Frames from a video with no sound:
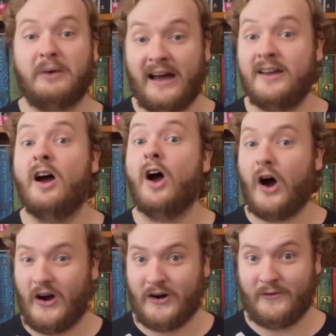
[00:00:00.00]
by
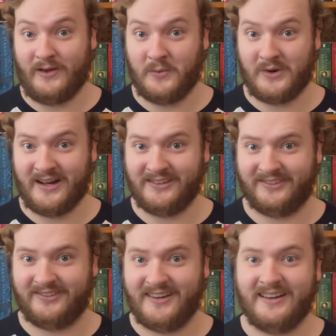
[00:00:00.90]
Harvey
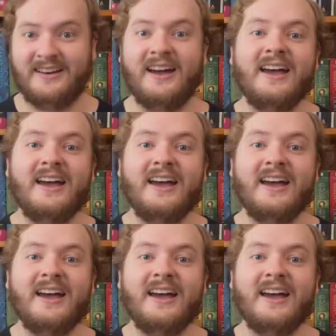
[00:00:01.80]
Weinstein,